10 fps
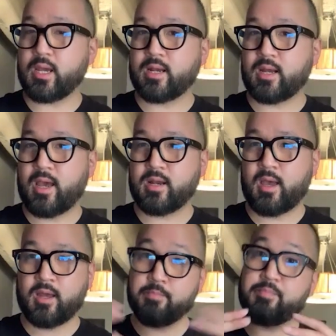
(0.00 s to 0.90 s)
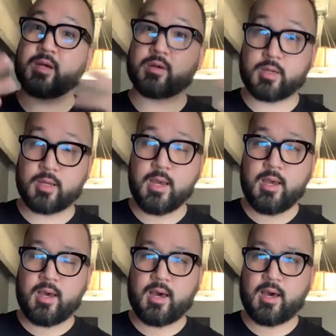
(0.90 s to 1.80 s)
and, and, a, and a bigger,
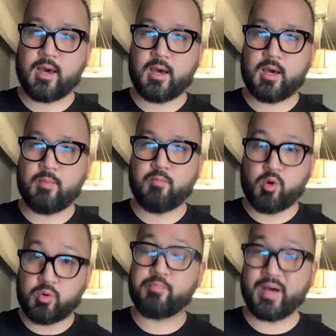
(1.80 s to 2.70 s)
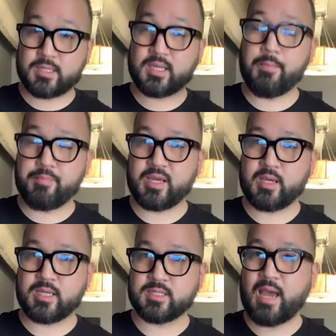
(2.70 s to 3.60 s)
uh, more robust company,
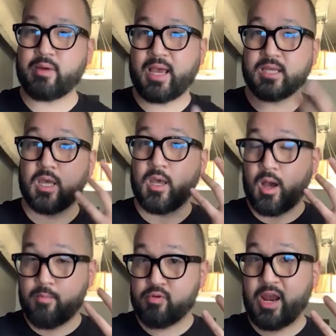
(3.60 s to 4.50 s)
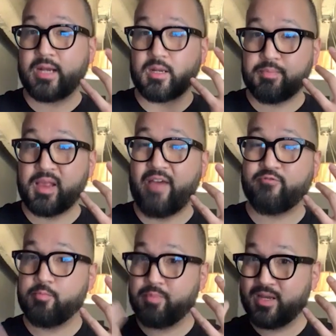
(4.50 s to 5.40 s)
because now it has a brand and a
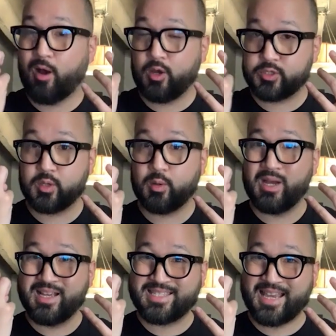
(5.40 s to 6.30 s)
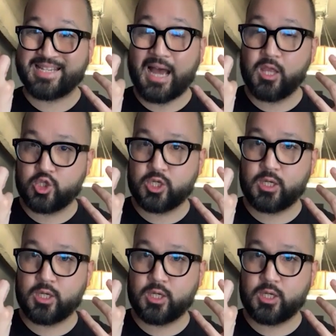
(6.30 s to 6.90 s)
platform, but also technology.